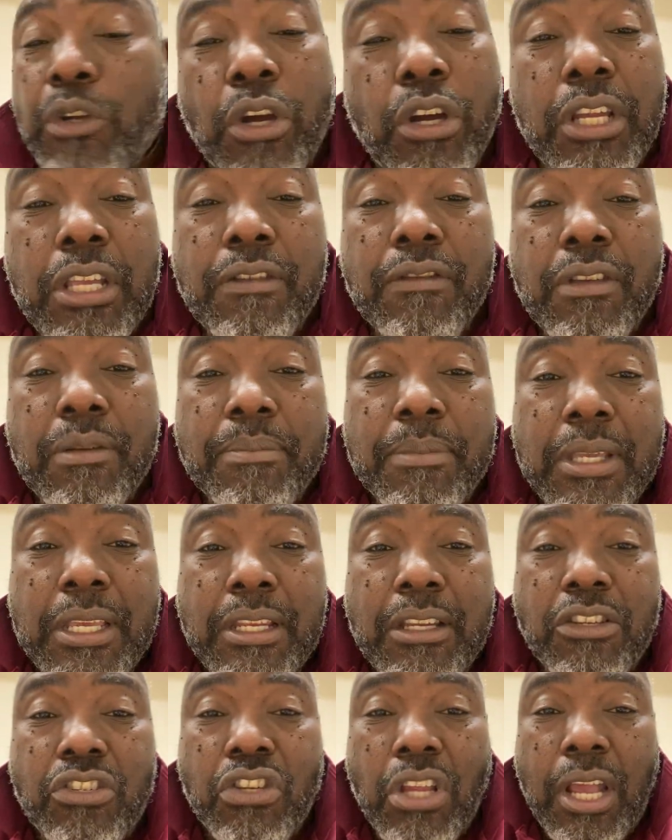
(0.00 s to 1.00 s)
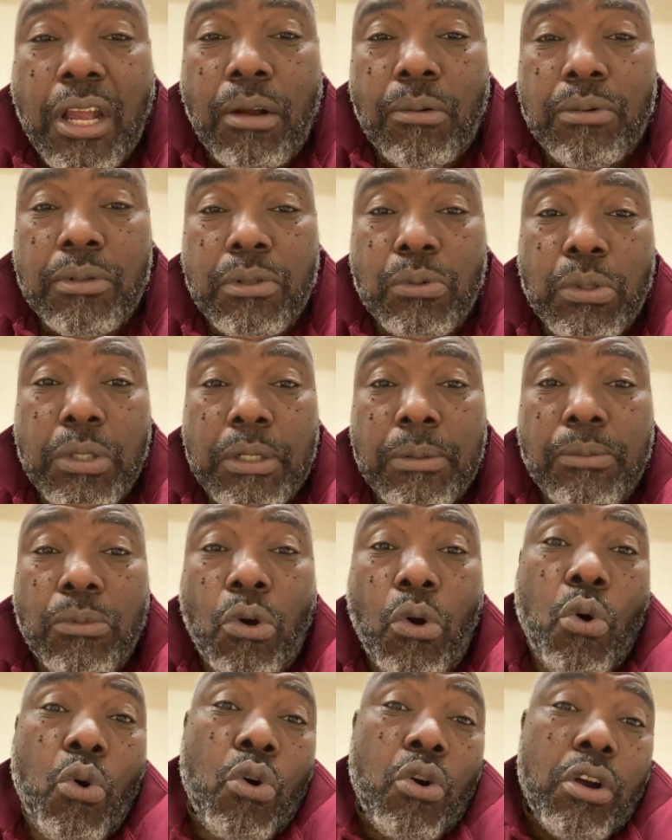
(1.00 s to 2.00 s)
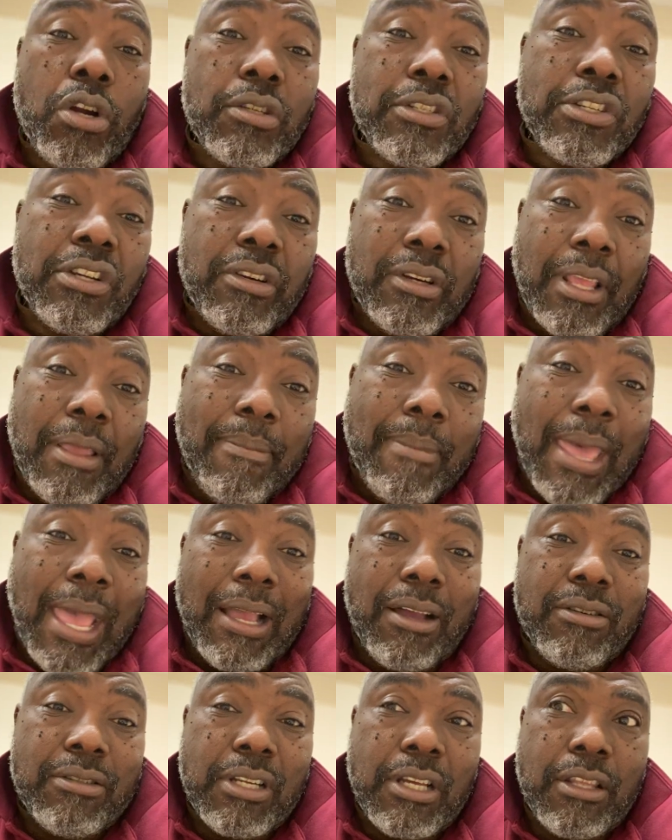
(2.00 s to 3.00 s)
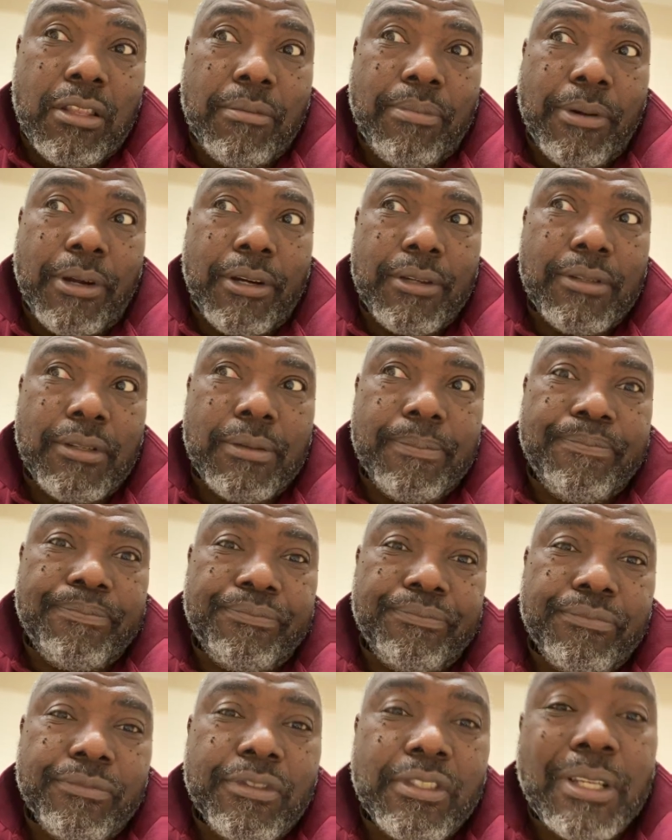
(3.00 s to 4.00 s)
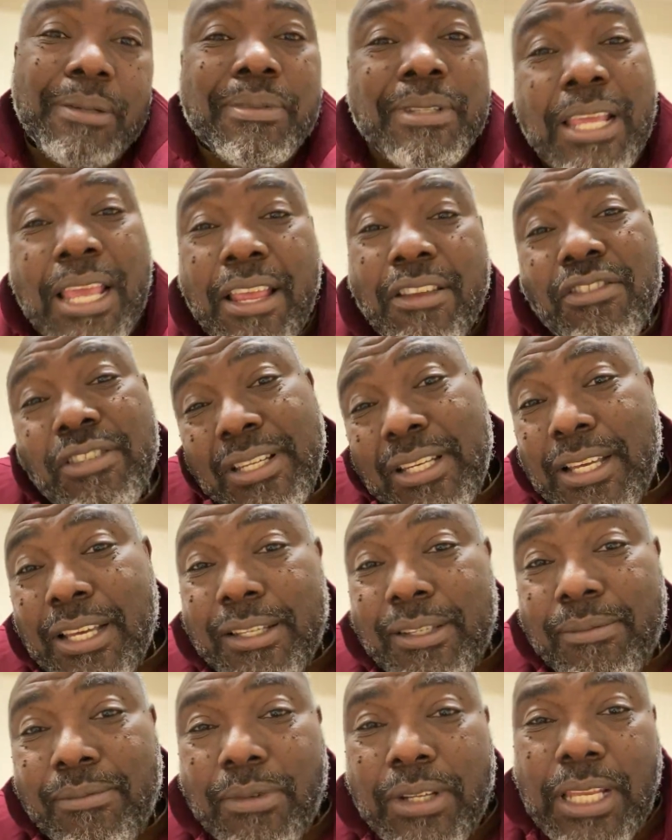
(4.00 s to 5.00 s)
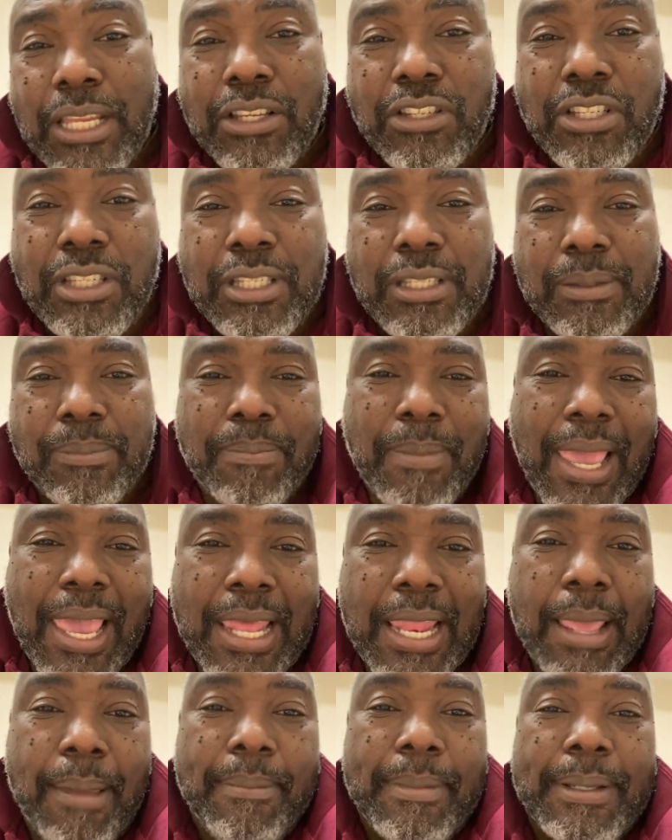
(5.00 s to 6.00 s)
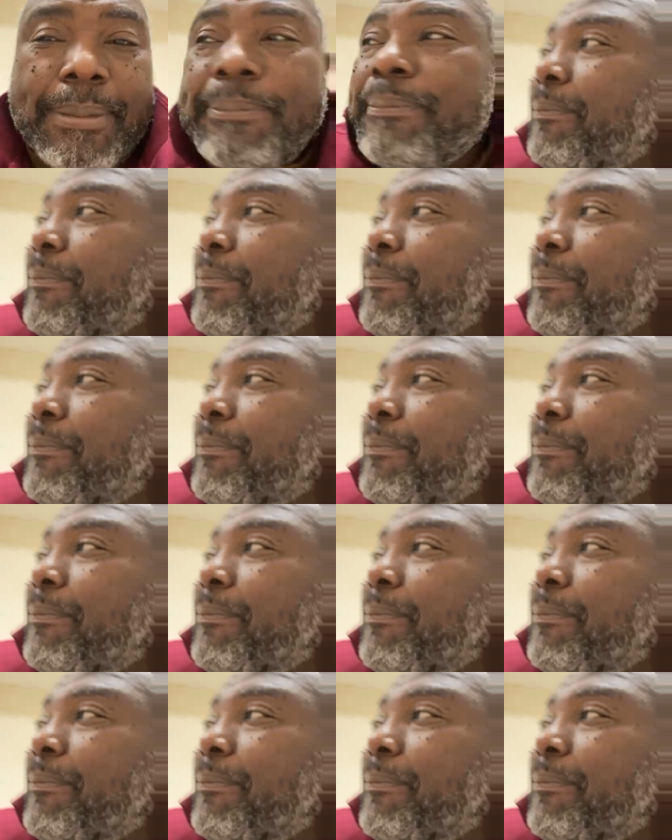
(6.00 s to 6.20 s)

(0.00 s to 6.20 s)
Or even be in the shower with them, or turn their back on the other person. Sometimes she does it when she's mad at me.